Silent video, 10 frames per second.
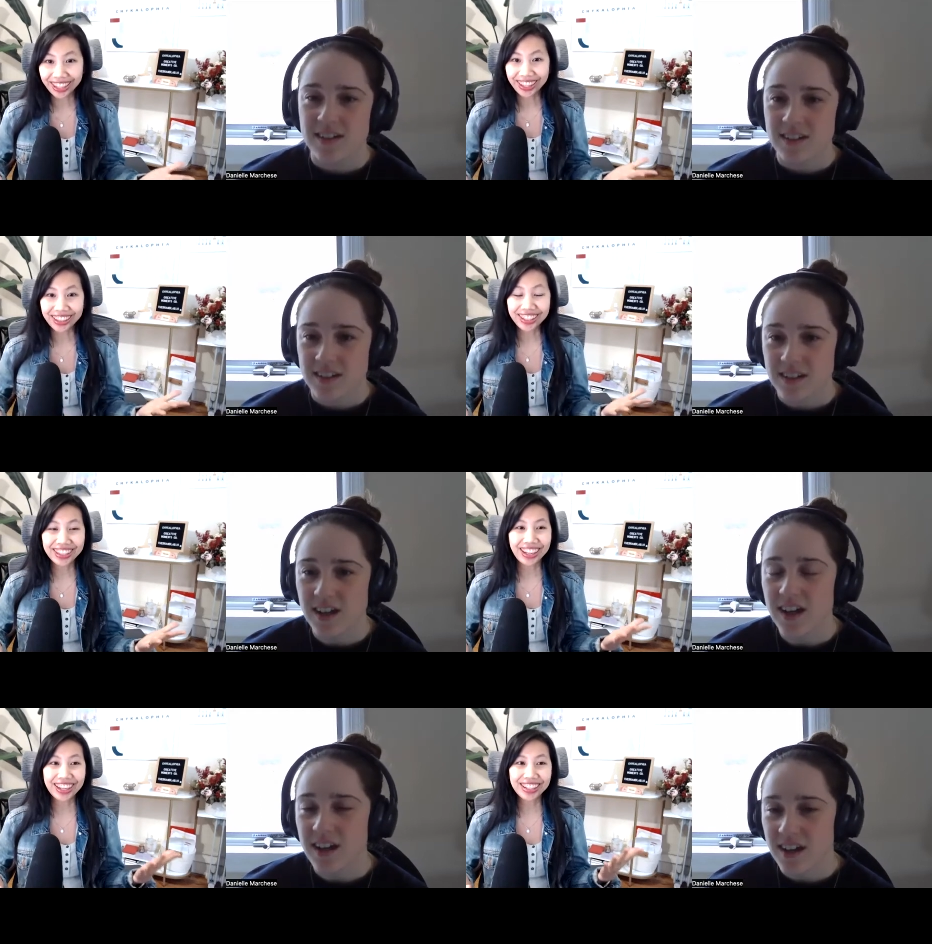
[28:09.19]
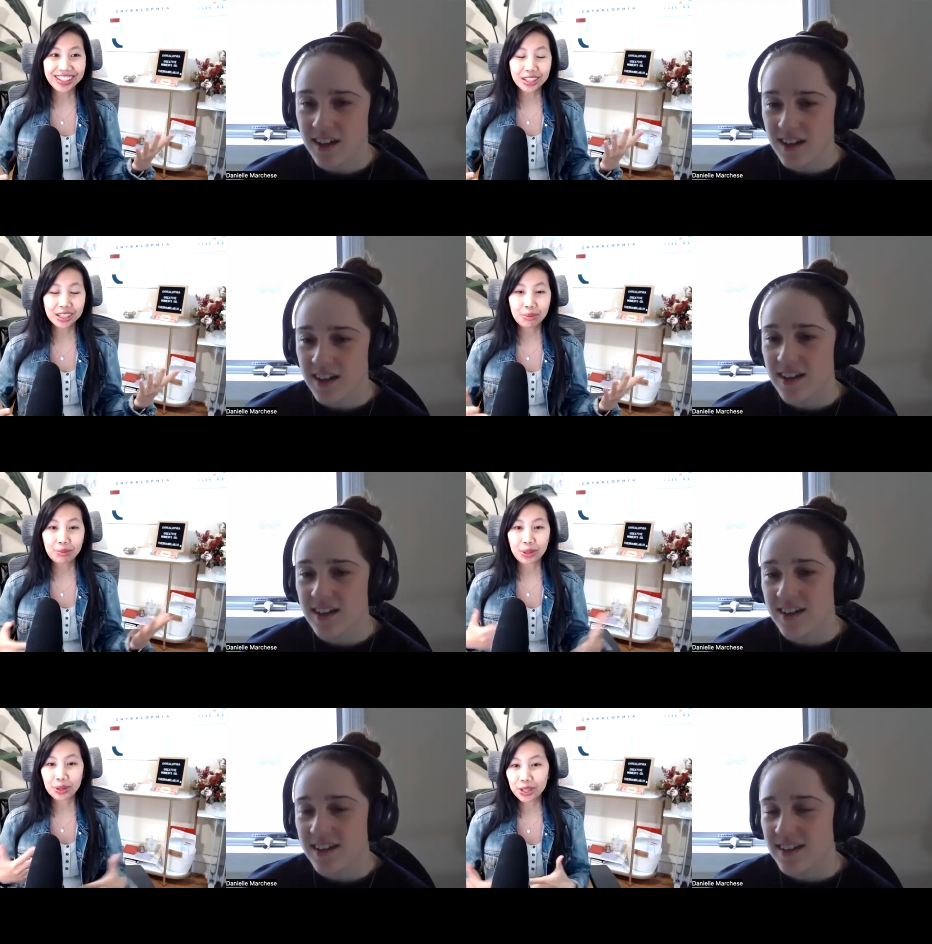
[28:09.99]
Speaker 1: And I think that yeah. it's just the
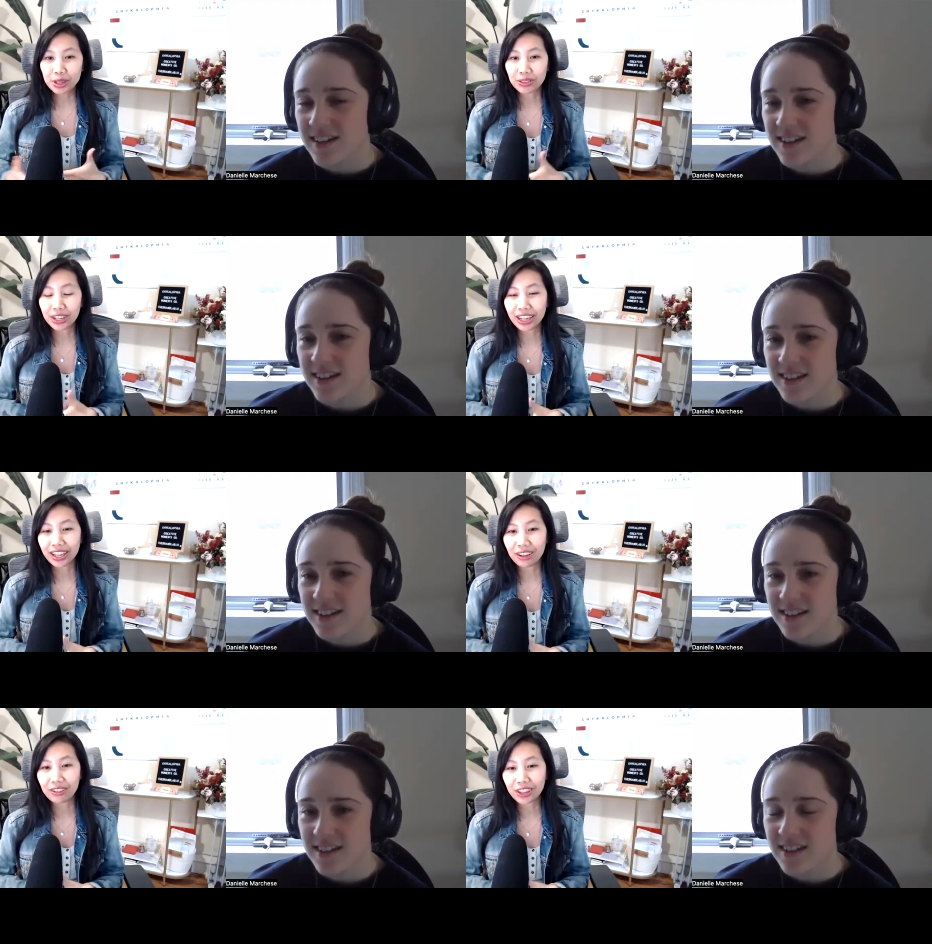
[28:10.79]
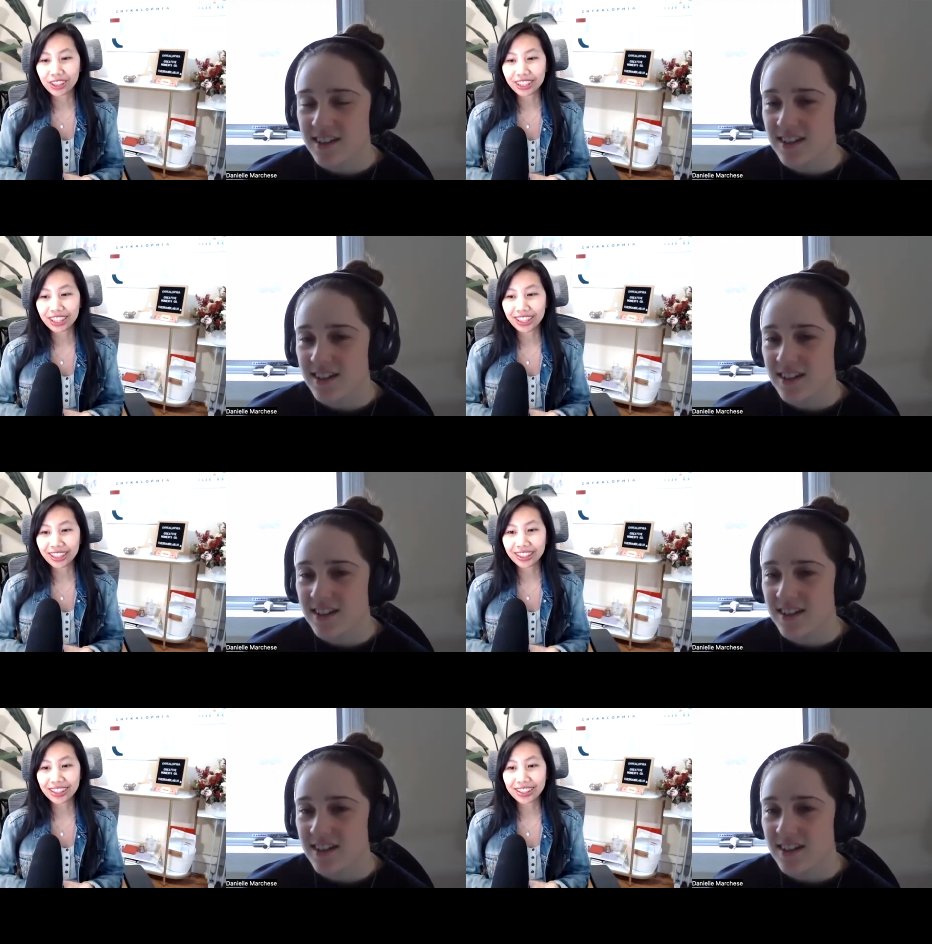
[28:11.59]
beauty of it. And I felt like
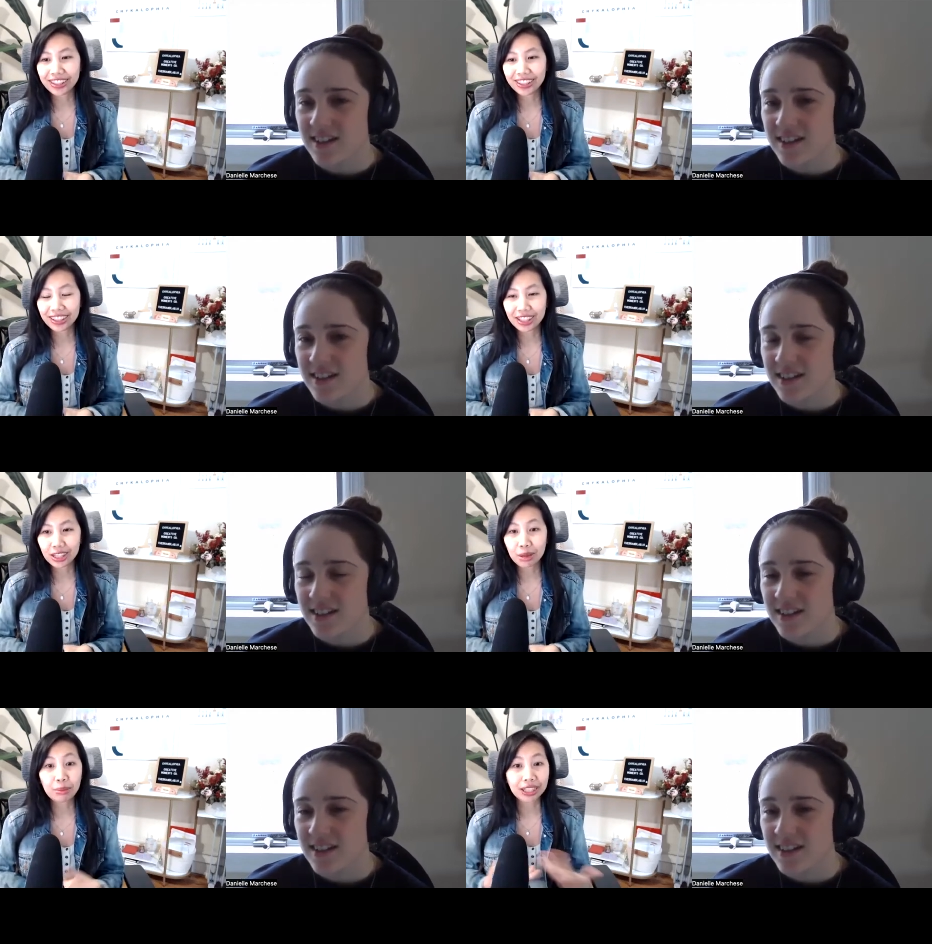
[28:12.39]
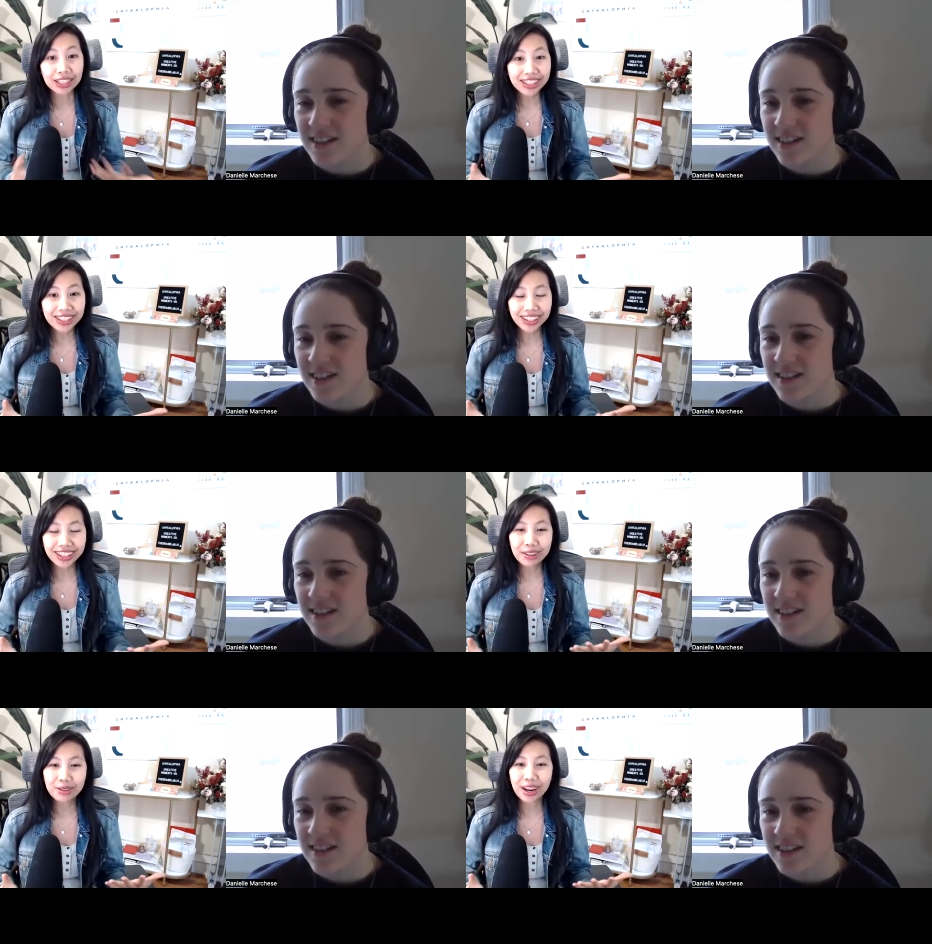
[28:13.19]
this is a bliss
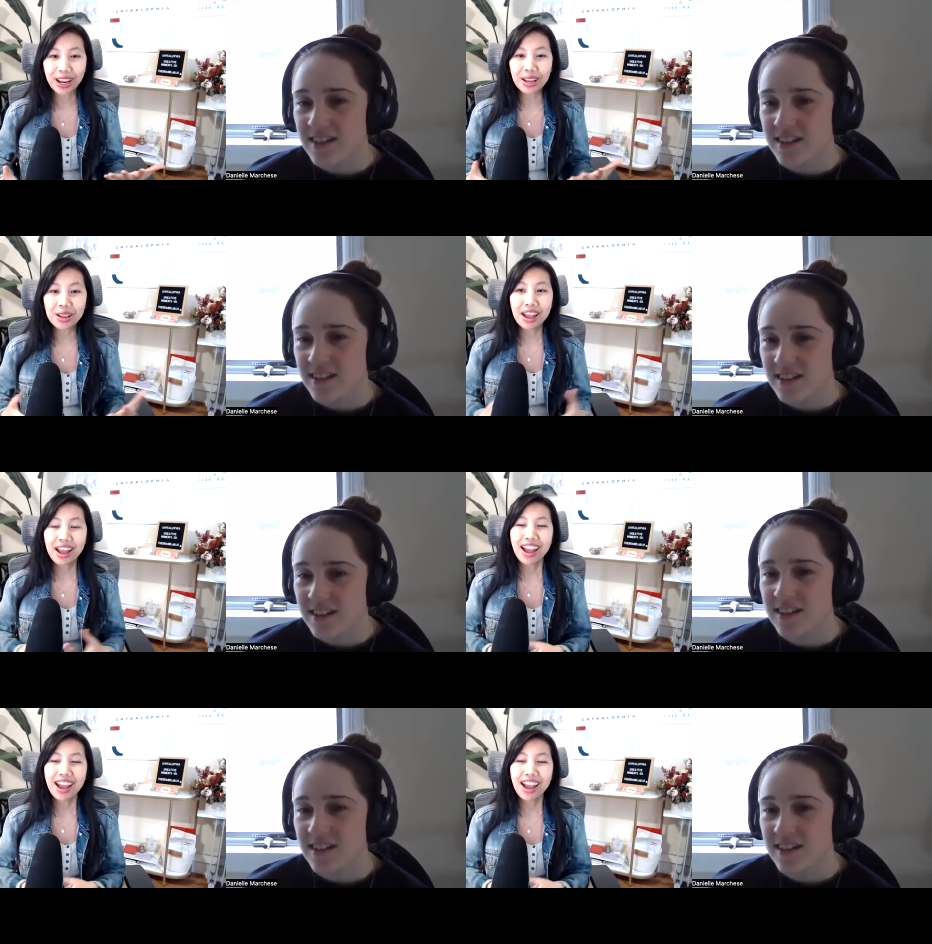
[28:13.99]
in a way.